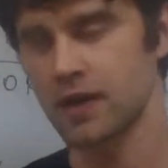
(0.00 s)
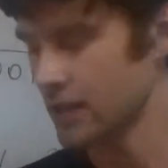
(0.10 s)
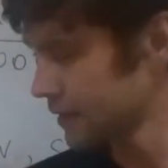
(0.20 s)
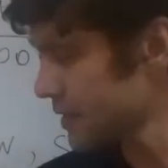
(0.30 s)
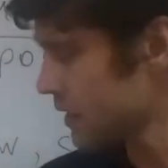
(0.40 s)

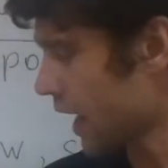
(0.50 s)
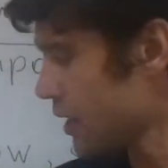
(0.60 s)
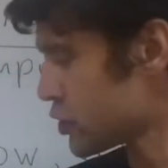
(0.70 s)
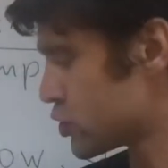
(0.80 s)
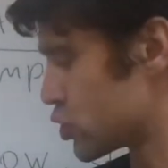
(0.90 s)
In this
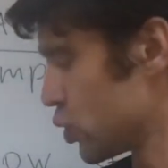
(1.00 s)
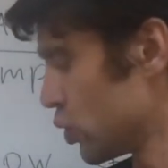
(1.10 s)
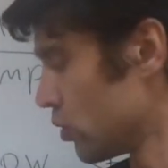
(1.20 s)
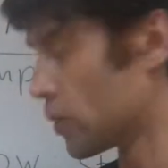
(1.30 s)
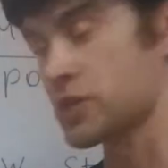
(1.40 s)
case,
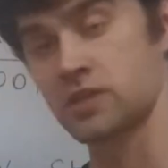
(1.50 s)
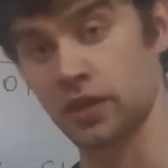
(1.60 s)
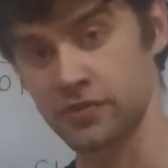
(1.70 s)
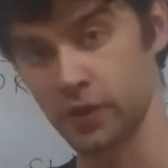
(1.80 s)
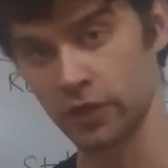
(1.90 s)
do, which is an
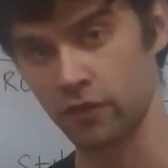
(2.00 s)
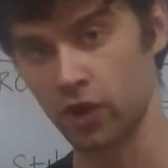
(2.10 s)
auxiliary